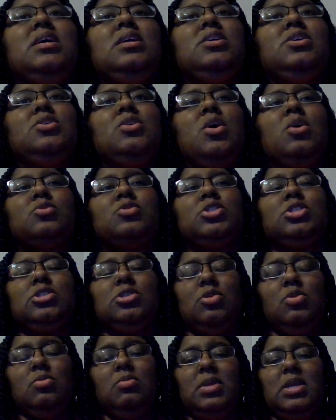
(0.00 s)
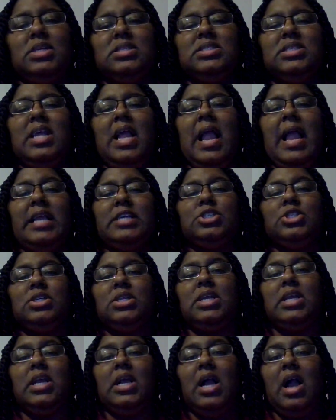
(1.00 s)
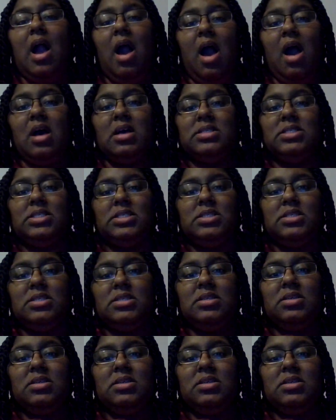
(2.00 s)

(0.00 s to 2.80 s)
you know, to me to actually cause it.